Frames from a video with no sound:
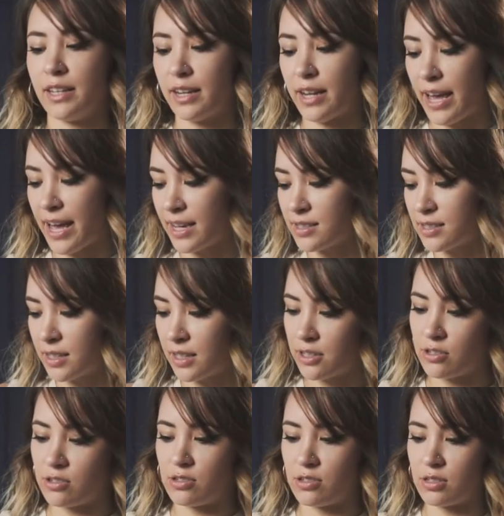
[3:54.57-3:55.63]
And then to
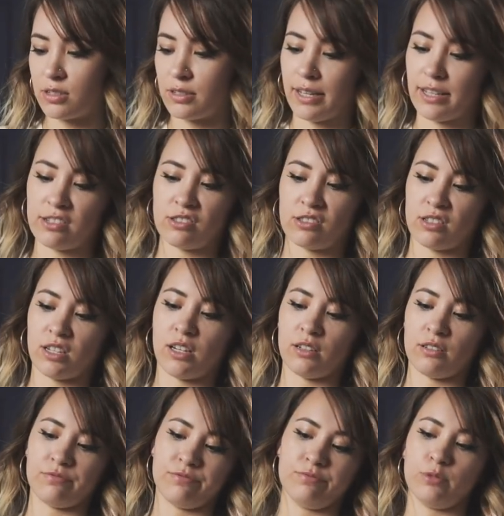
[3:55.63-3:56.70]
exit, you just I just kind
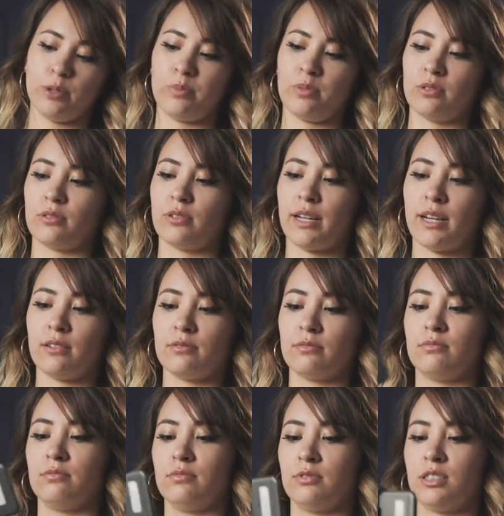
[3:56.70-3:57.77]
of whip it
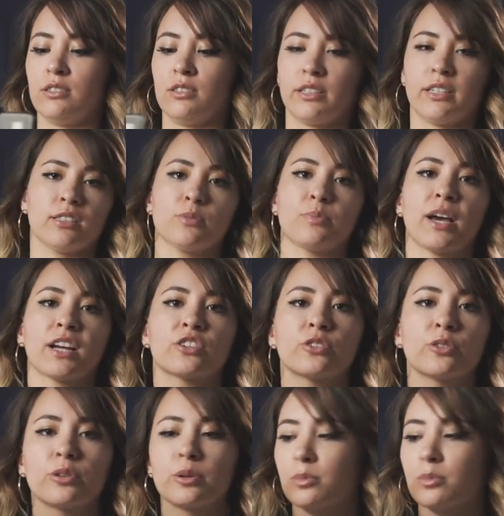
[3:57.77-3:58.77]
around until it gets back to